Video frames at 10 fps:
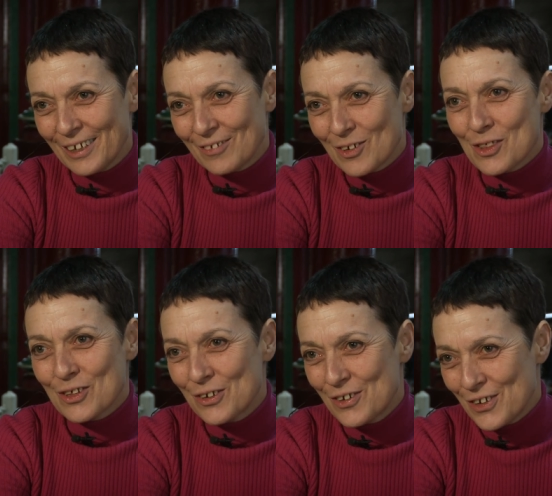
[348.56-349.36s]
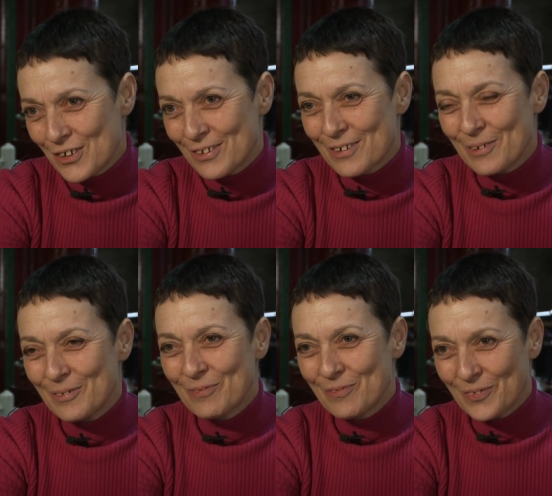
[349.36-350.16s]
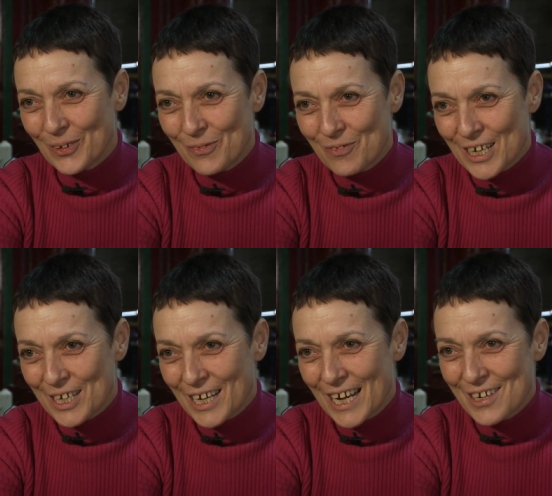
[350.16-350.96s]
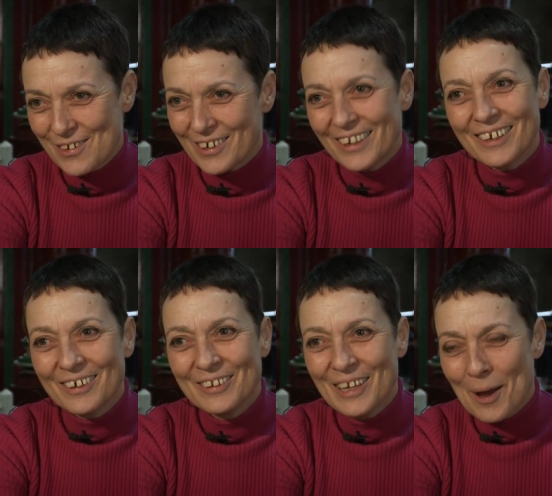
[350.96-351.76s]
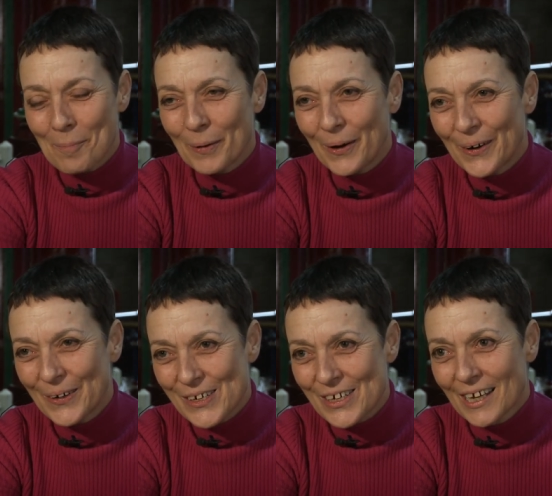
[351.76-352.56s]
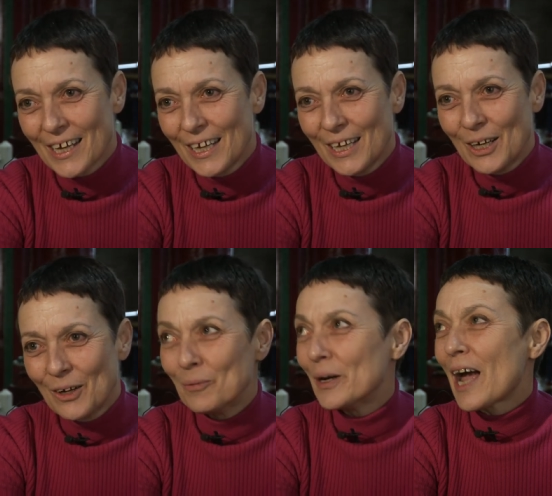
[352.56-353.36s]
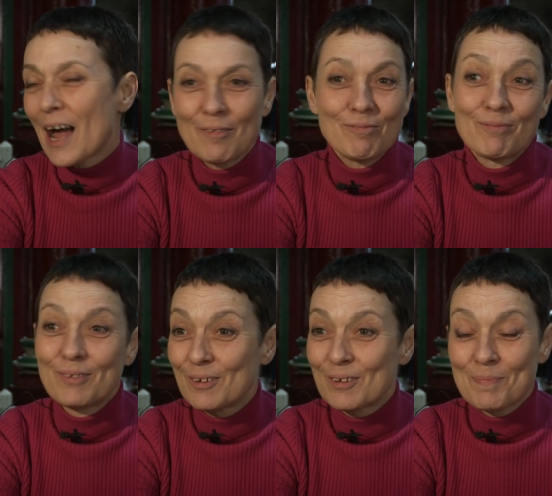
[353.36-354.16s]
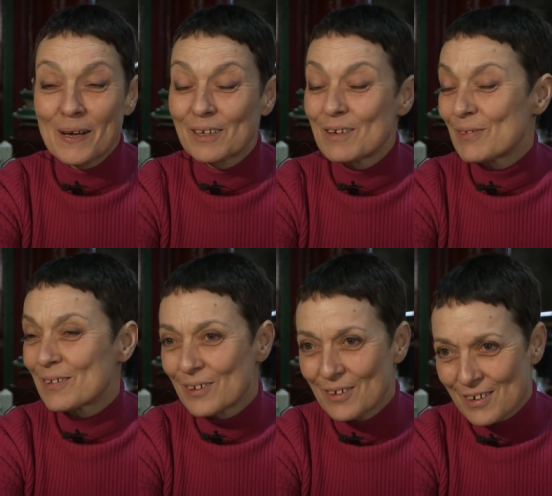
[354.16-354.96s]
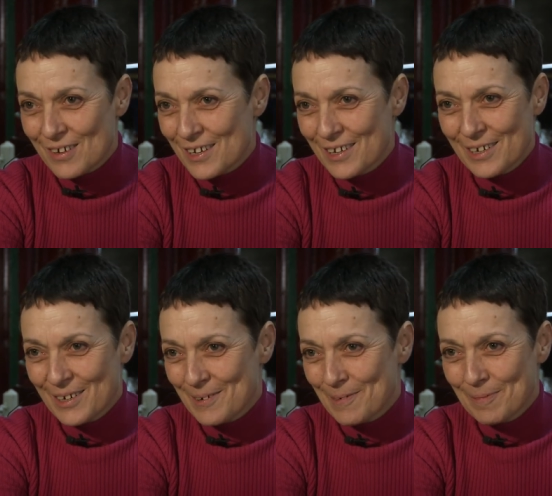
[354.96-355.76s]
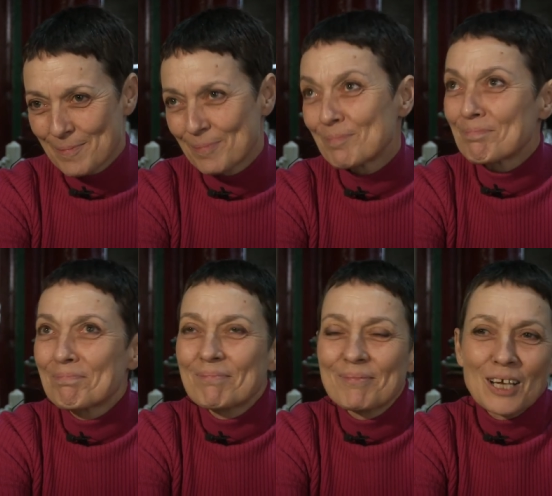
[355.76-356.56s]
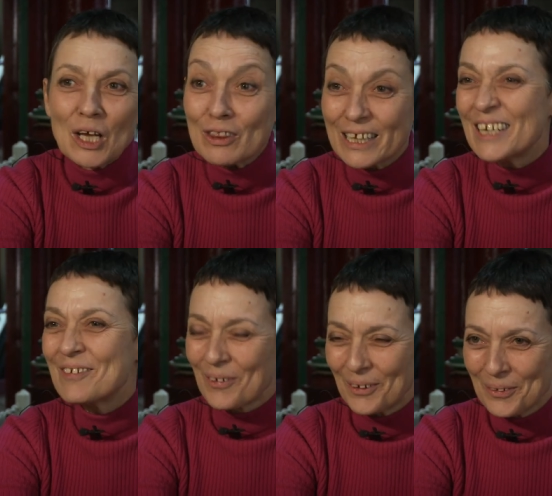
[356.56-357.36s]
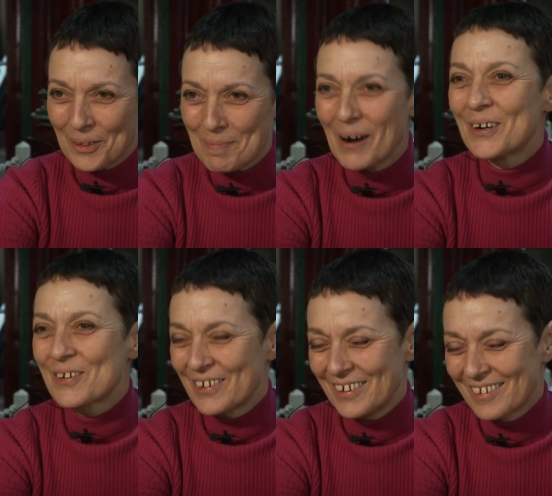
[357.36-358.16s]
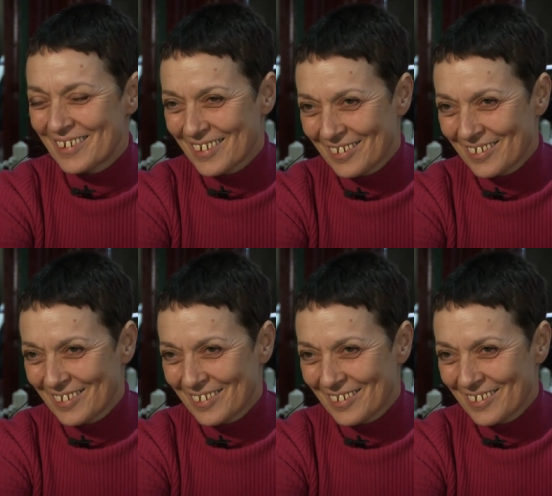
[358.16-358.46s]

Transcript: to thirty years of, of dedication on their part, we have this magnificent cathedral on the marshes.